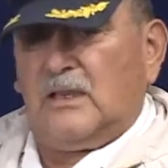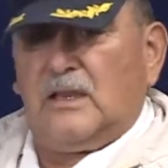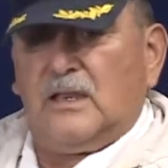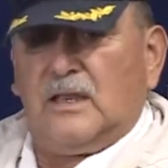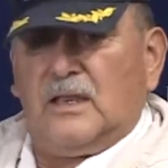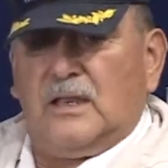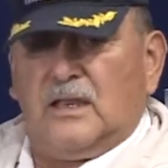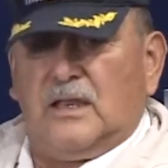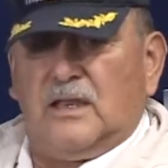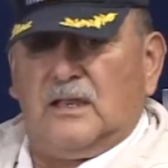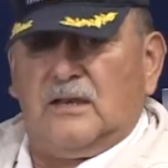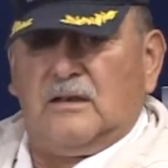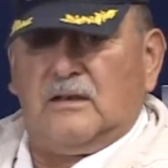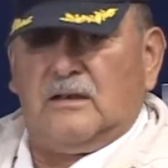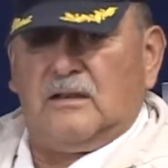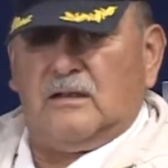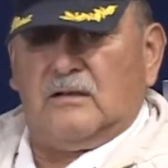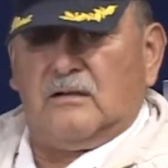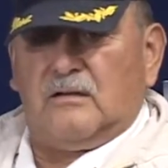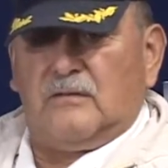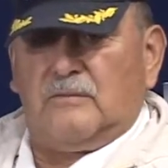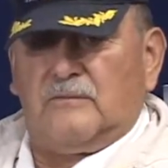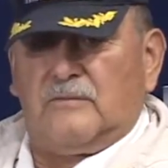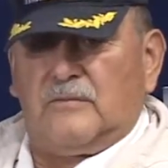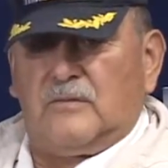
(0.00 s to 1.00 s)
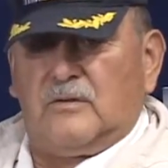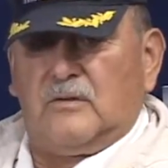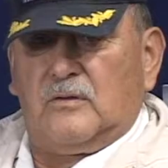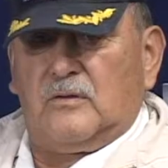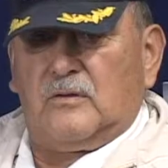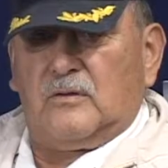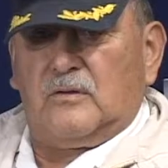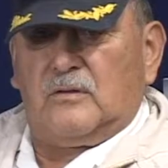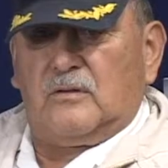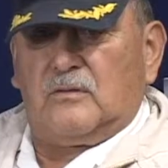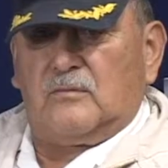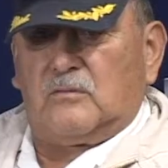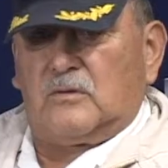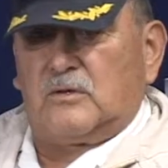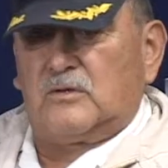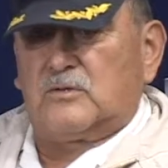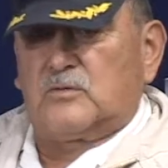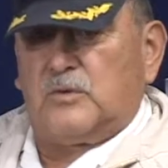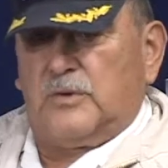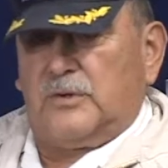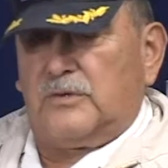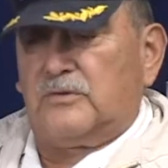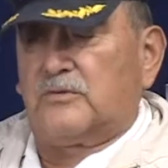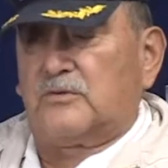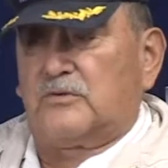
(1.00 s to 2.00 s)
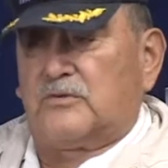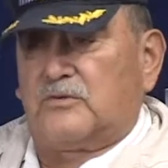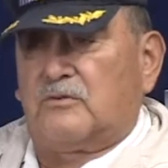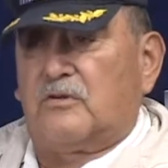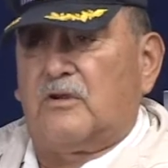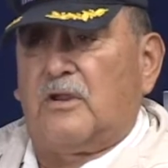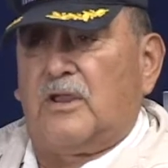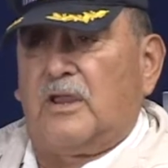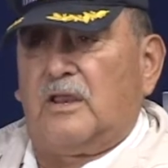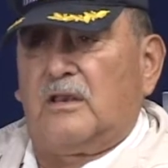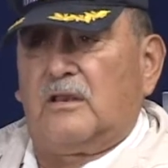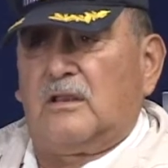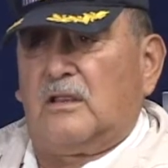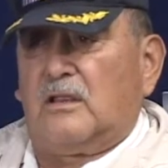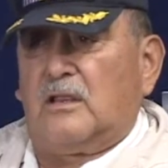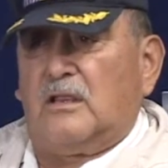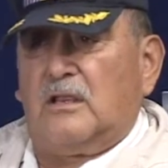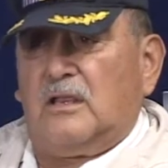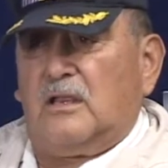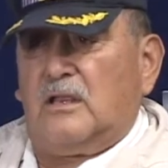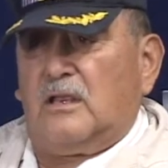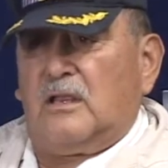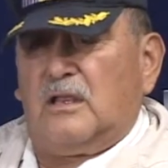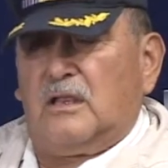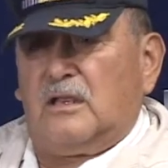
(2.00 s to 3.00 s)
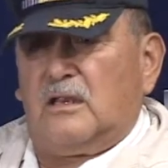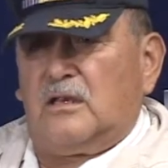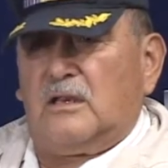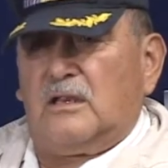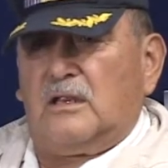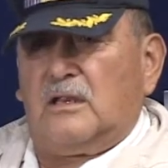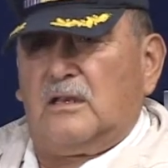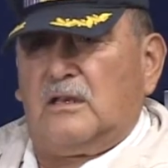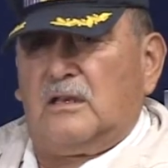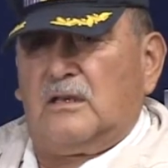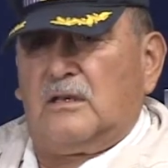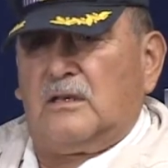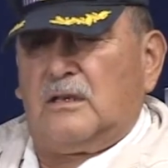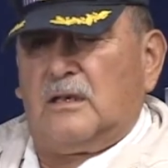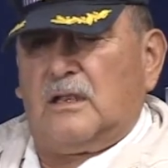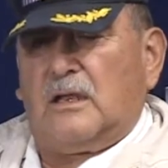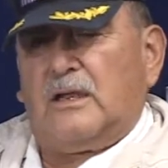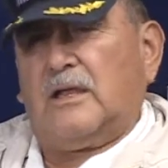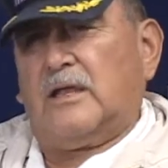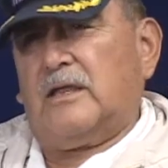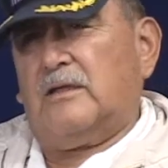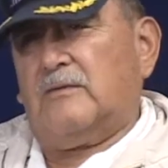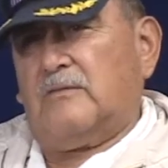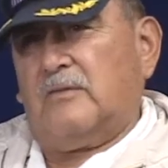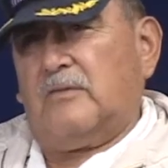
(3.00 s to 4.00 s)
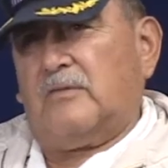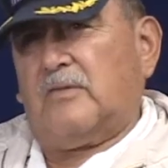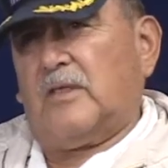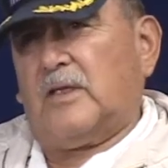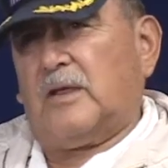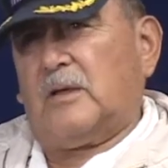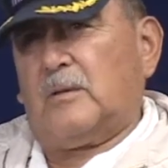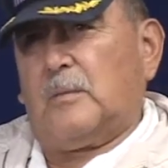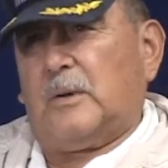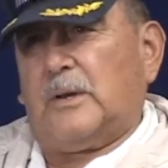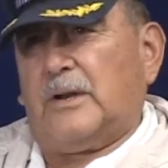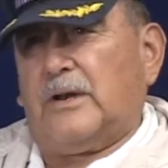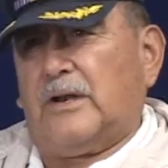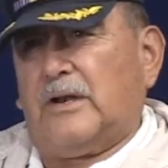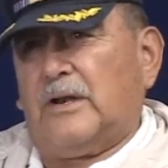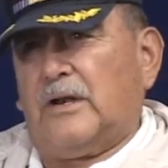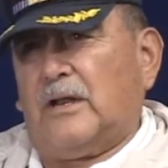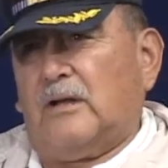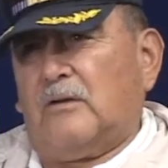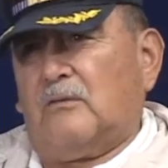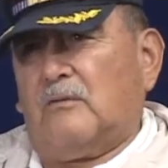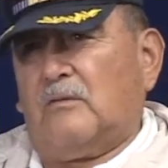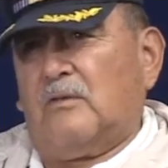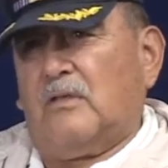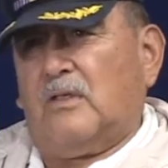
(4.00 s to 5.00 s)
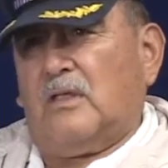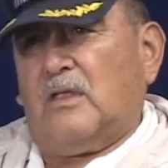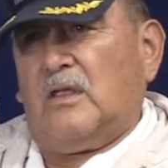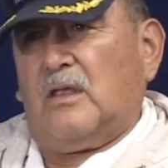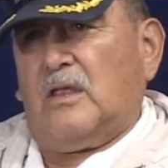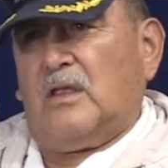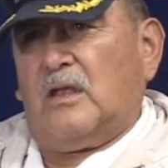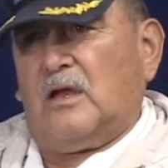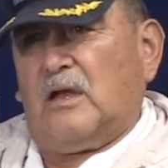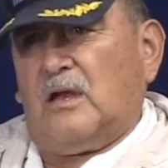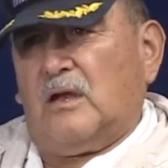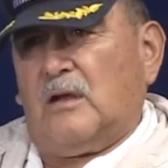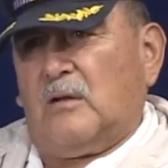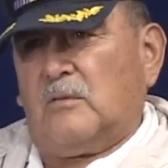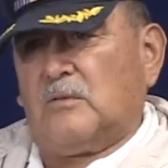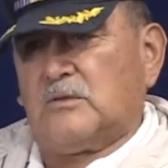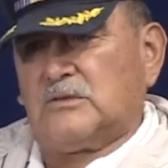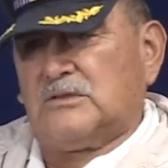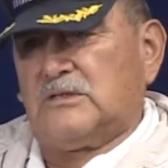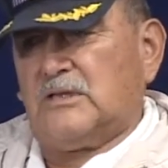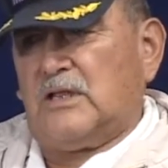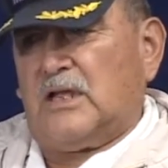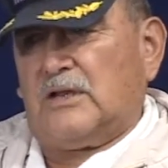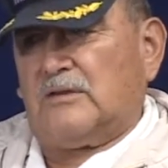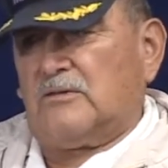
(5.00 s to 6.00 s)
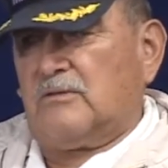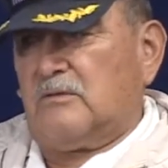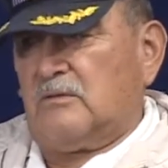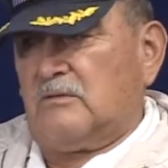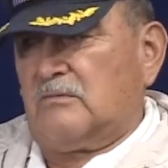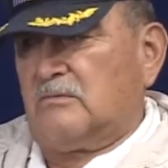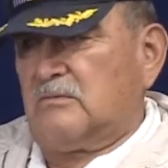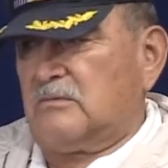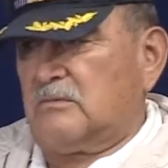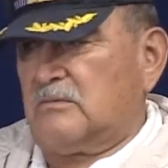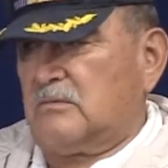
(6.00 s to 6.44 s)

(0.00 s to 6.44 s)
And because um, we was trained, and, and I even think about it now, I was not uh,